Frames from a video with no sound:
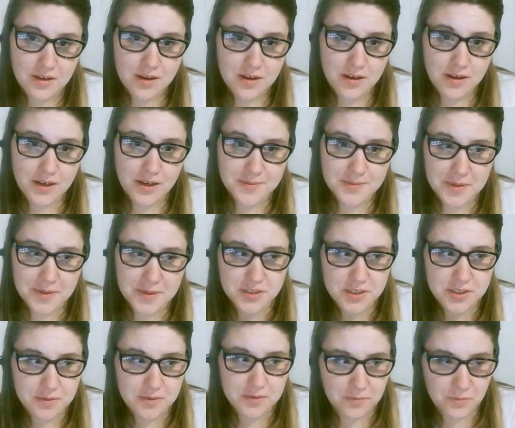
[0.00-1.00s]

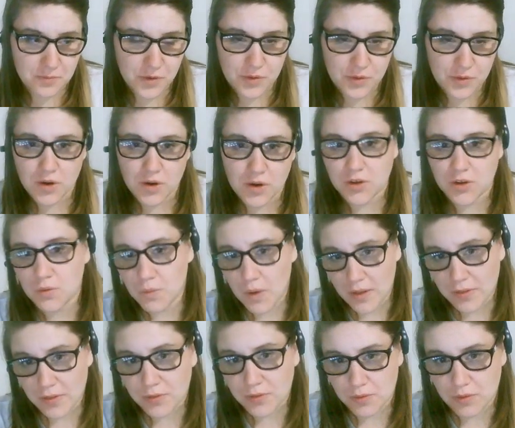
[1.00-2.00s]
especially with what you
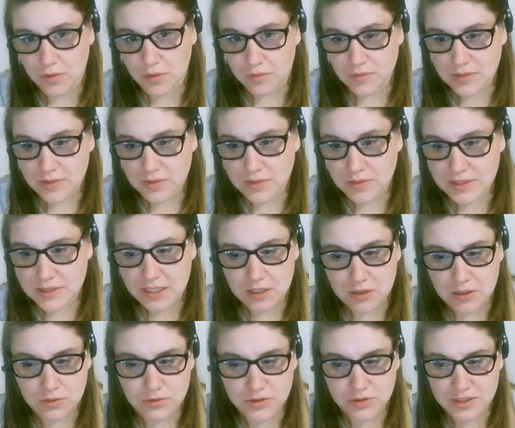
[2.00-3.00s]
went through. Somebody who
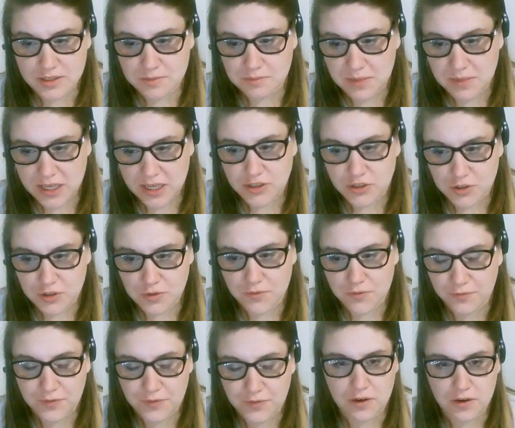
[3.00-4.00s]
just made you
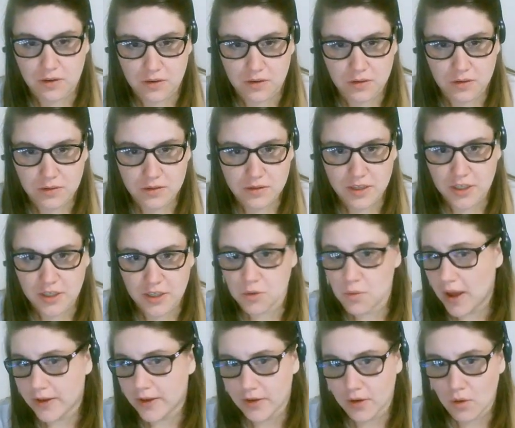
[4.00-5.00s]
feel like you
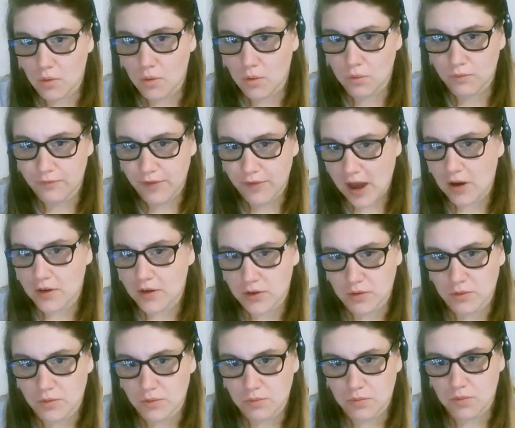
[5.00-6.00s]
had no value
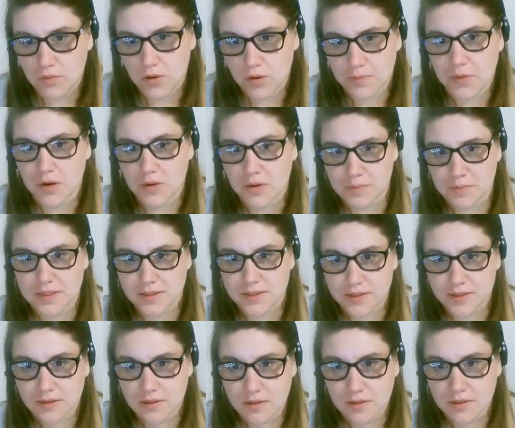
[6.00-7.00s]
or
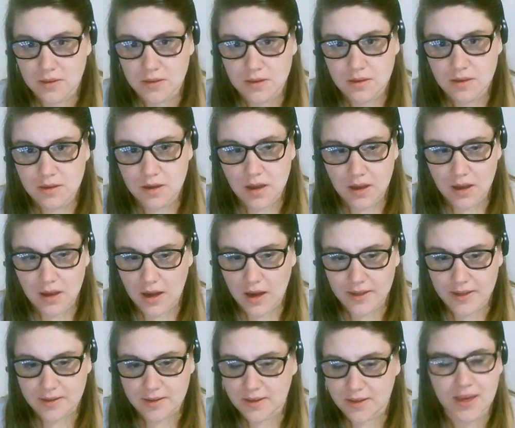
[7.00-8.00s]
purpose. I
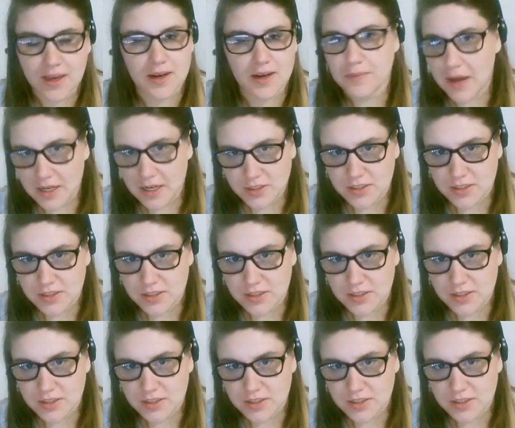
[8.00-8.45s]
can't imagine